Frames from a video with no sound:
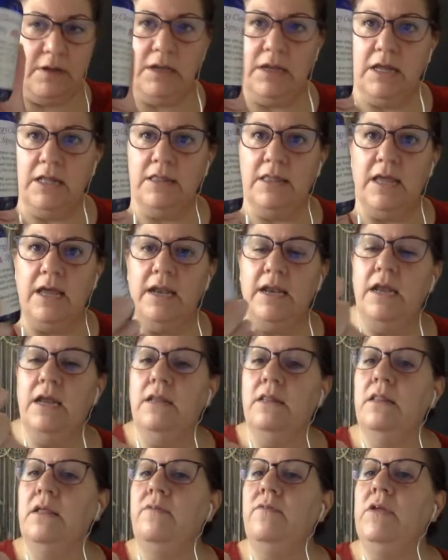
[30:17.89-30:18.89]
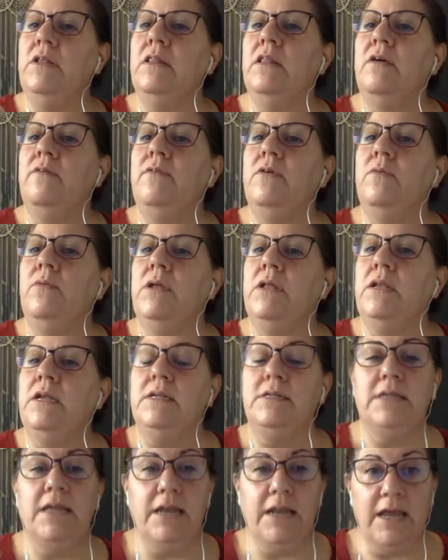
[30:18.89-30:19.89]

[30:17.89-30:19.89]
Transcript: You can get that at Live It, Love It Wellness.